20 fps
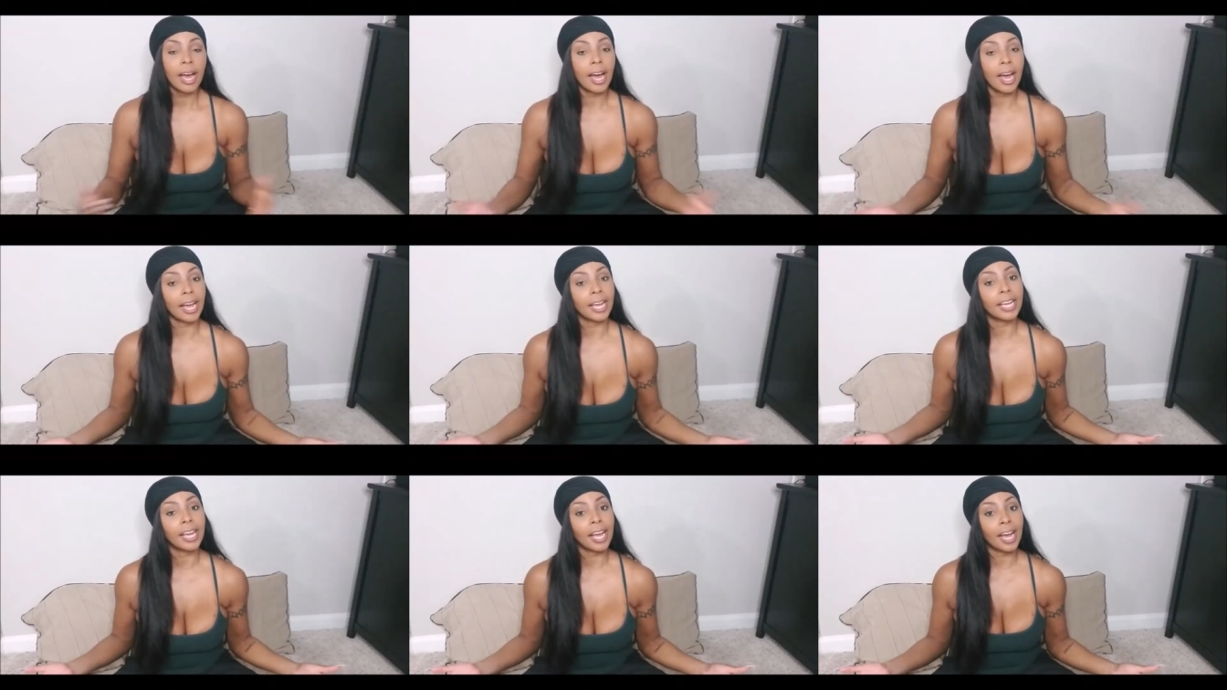
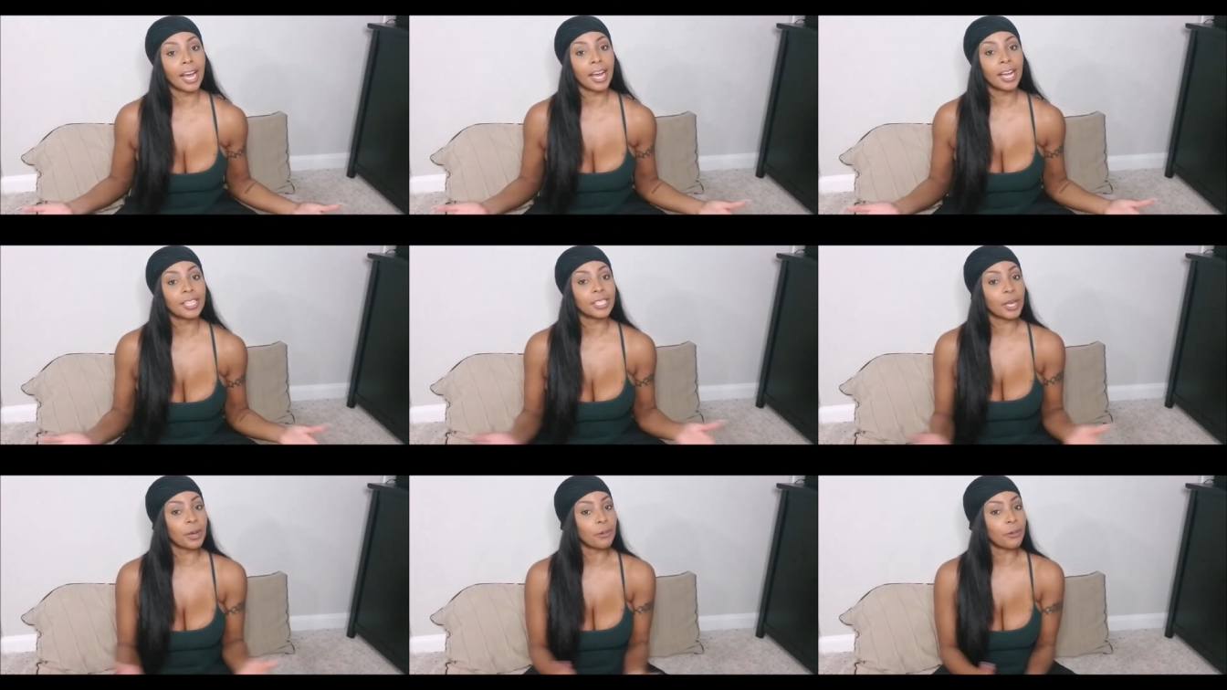Hi
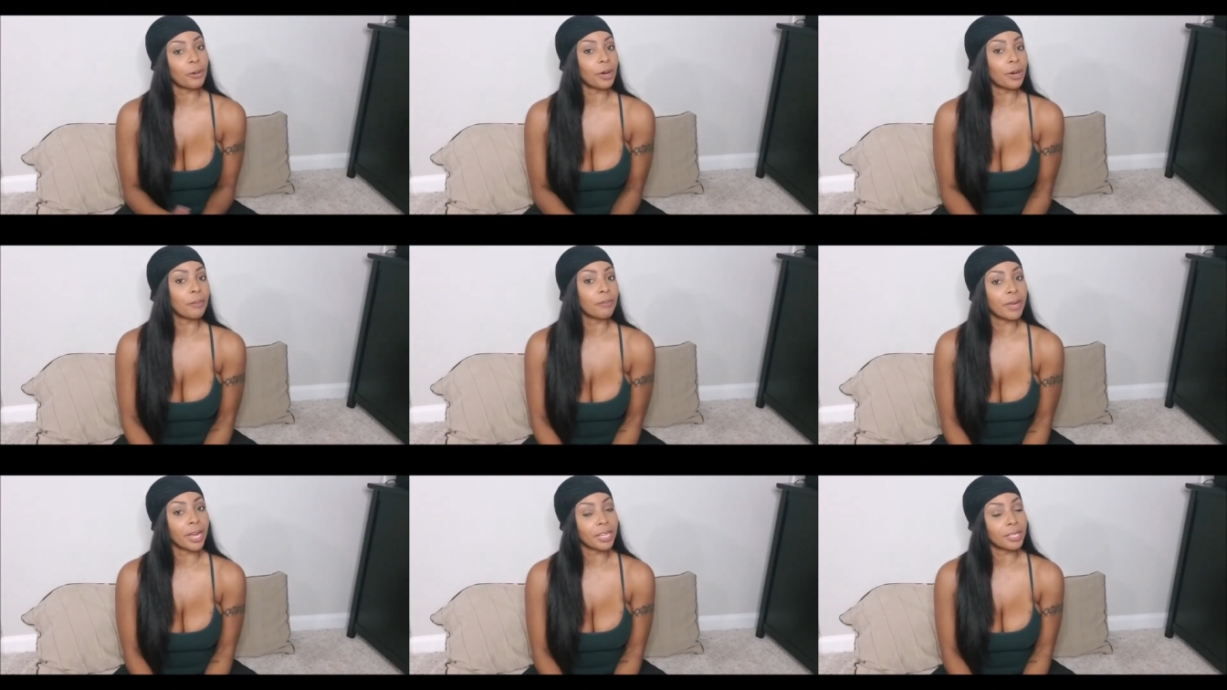guys and
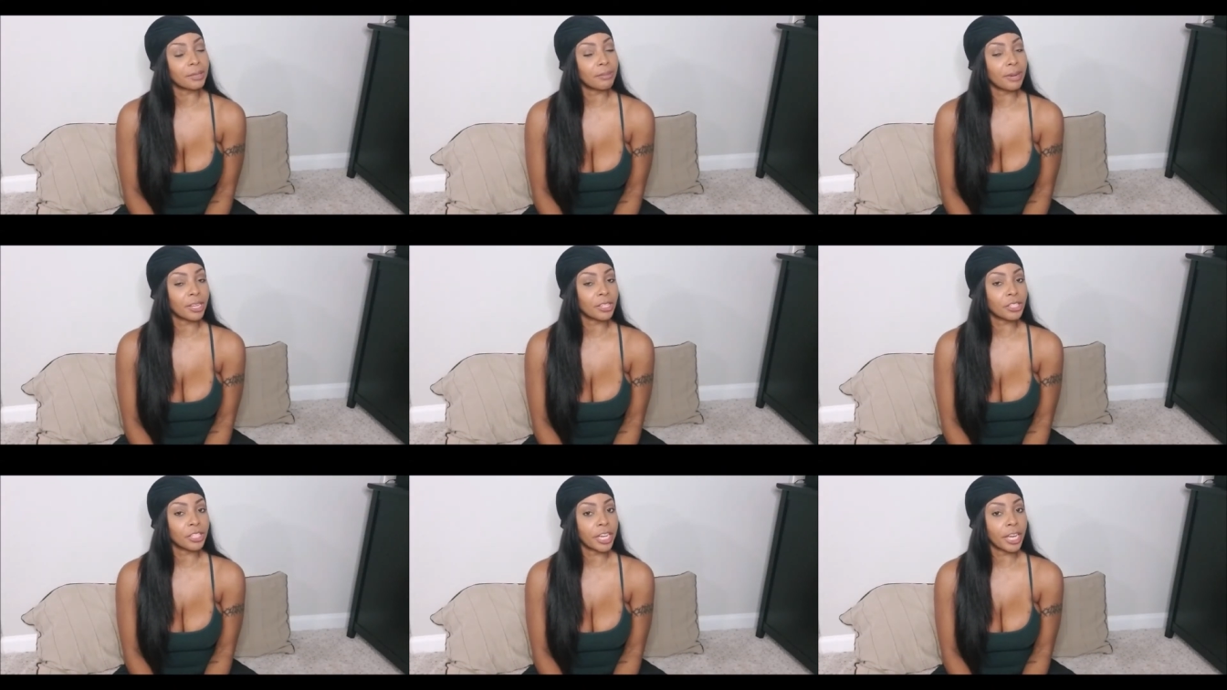welcome back to
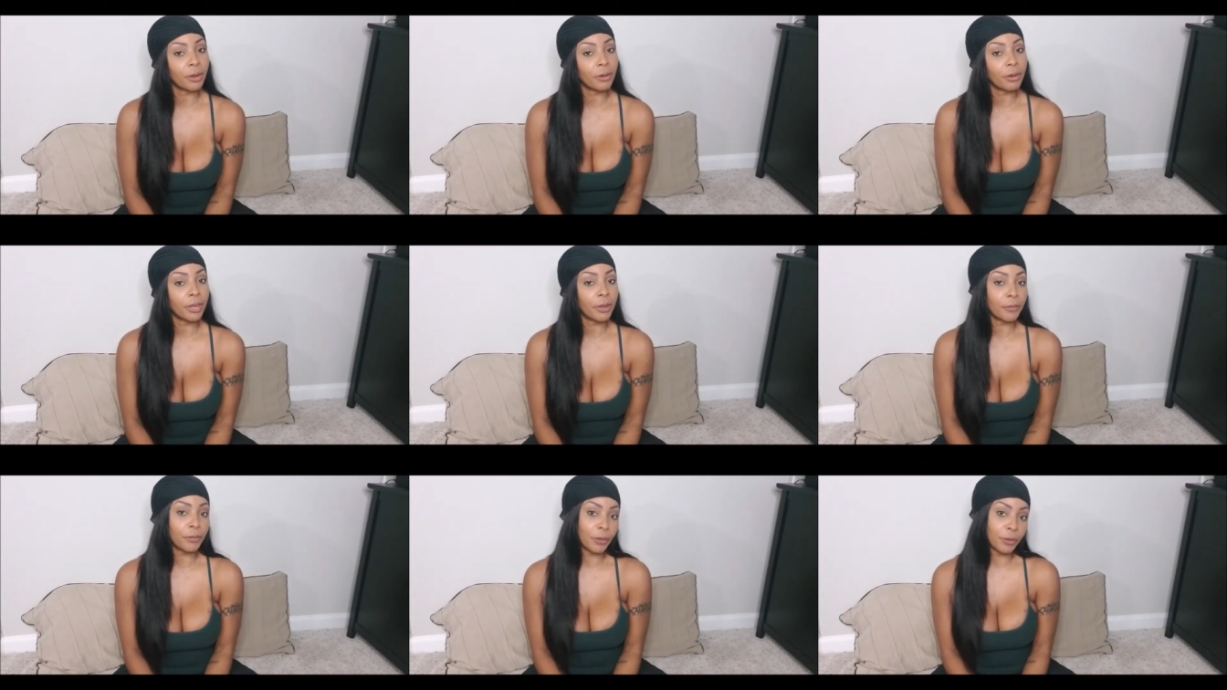my
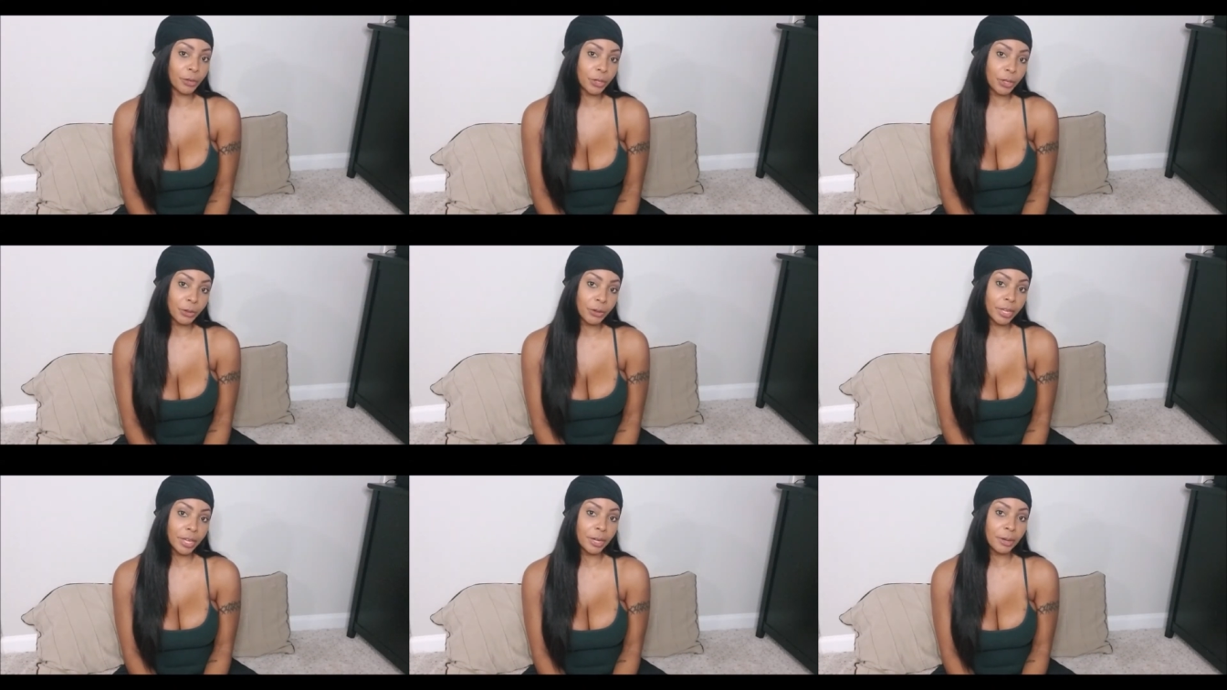channel. If you're
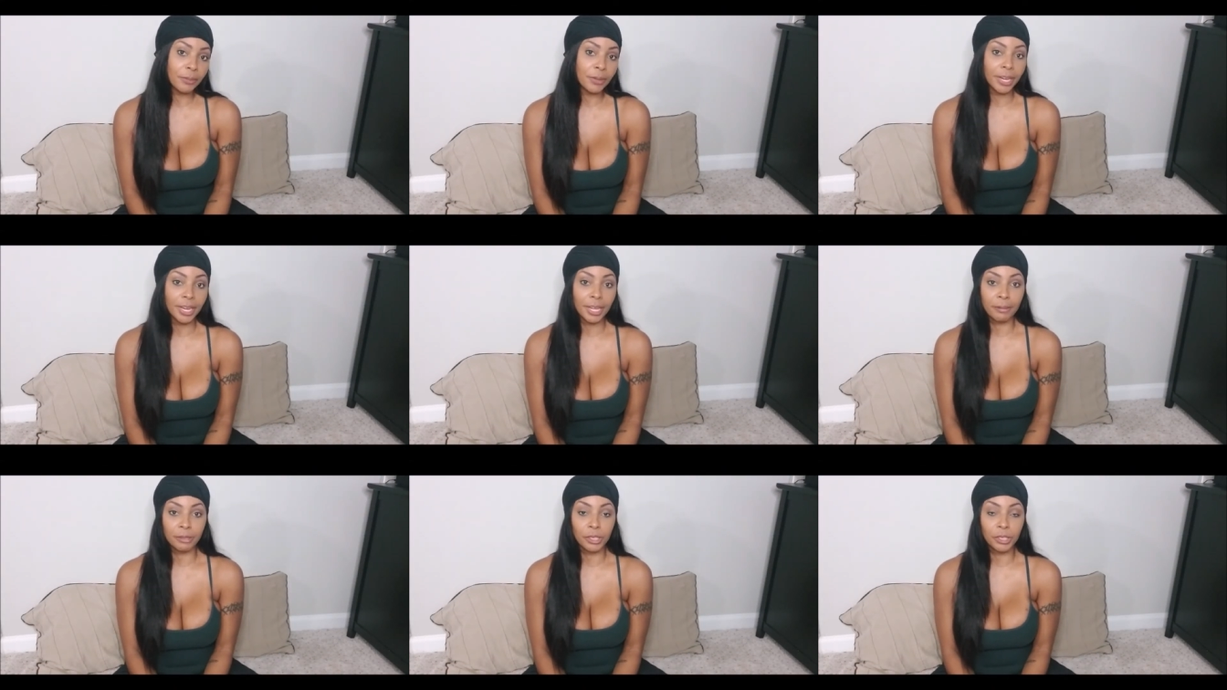new here,
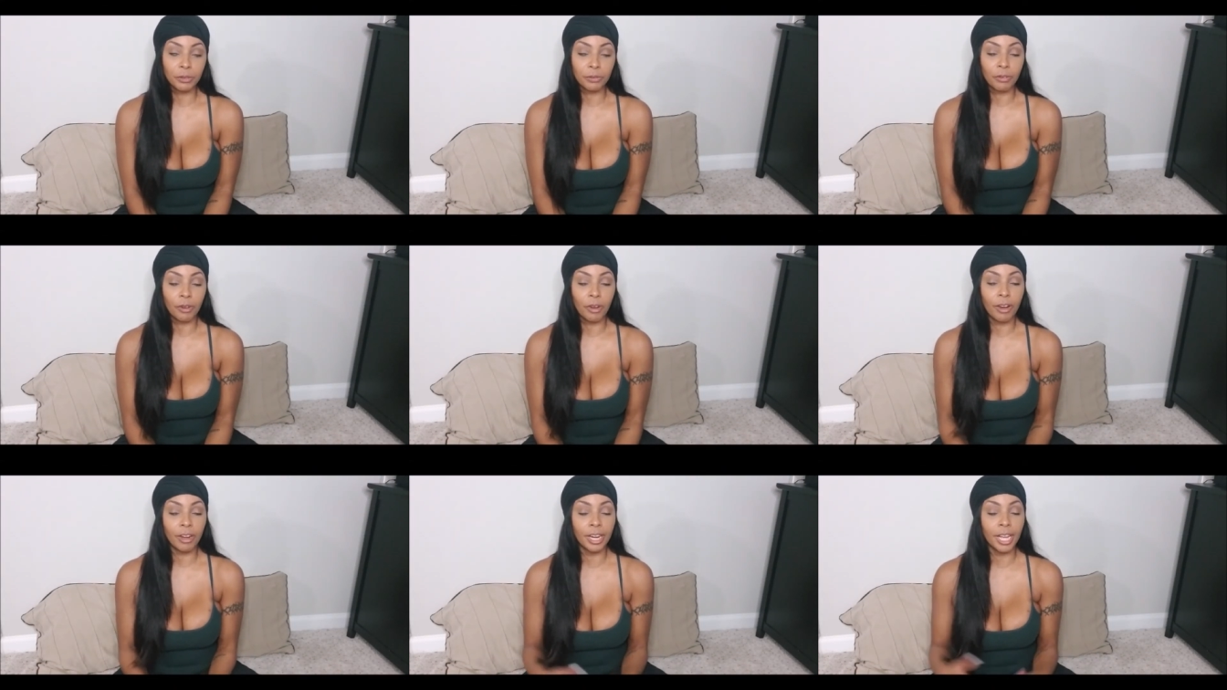my name is
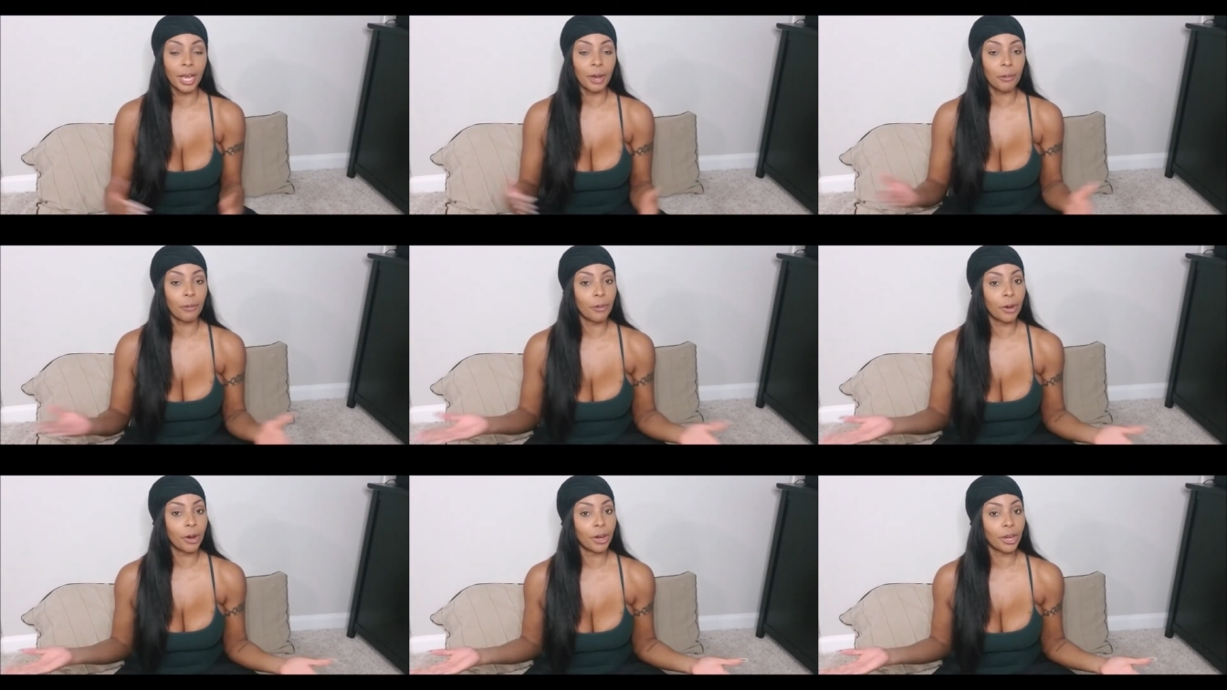Shavonne
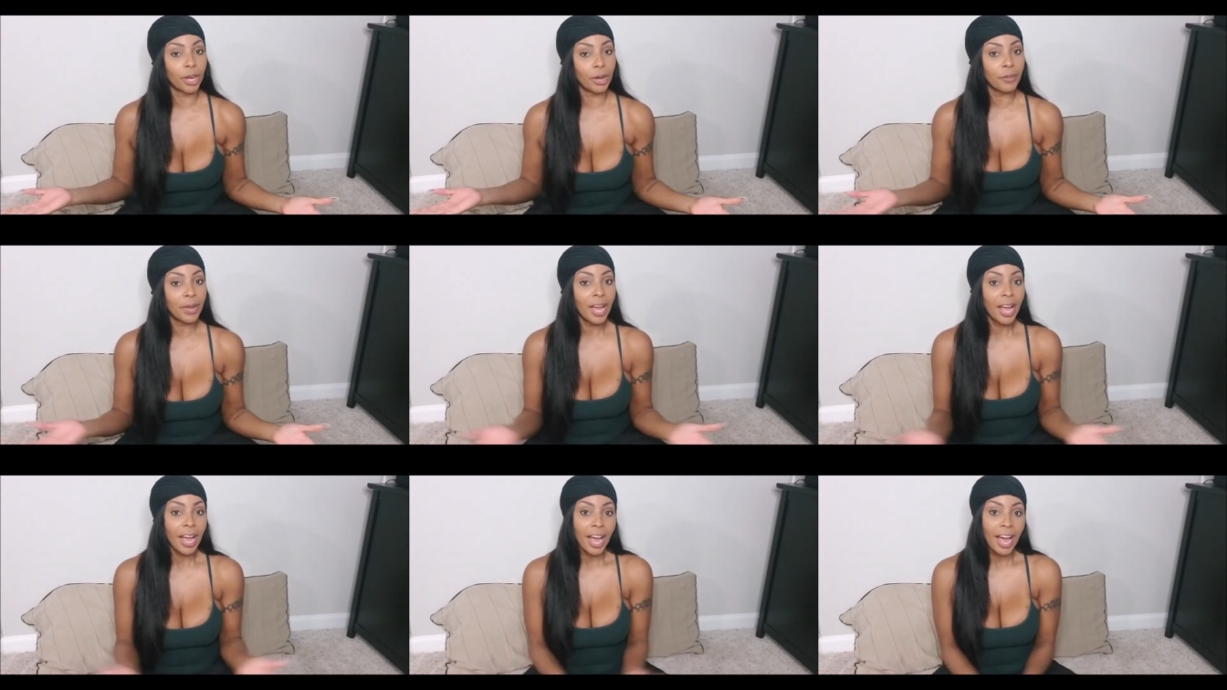and
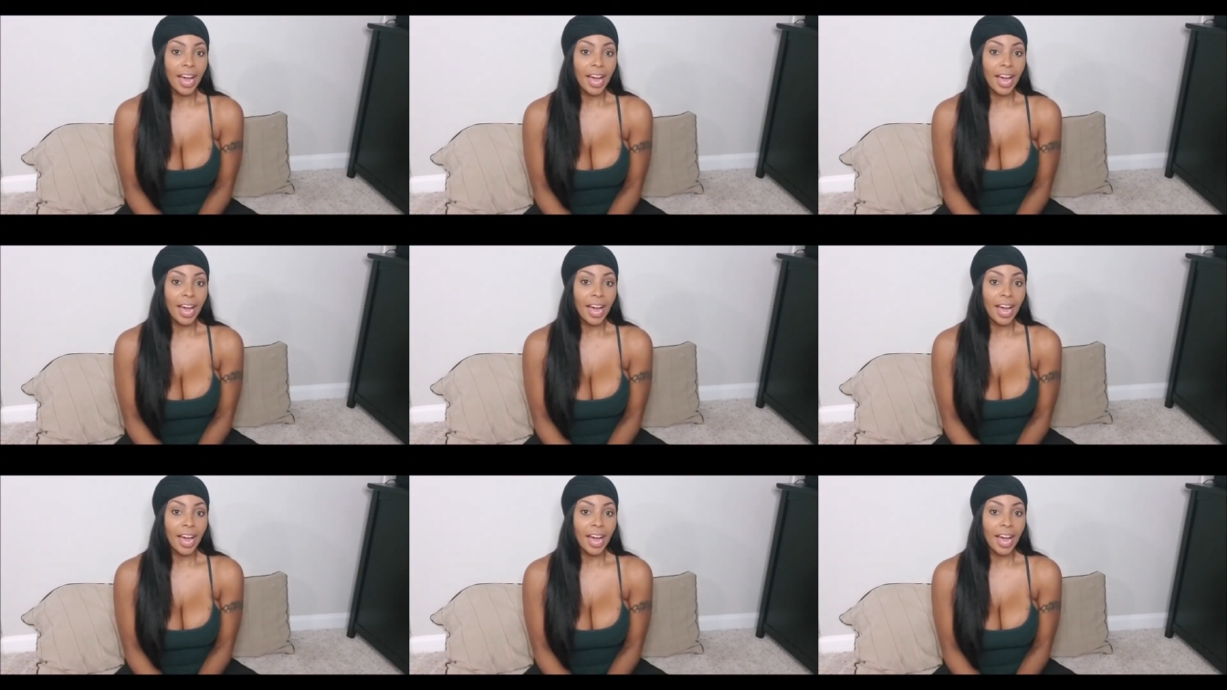welcome.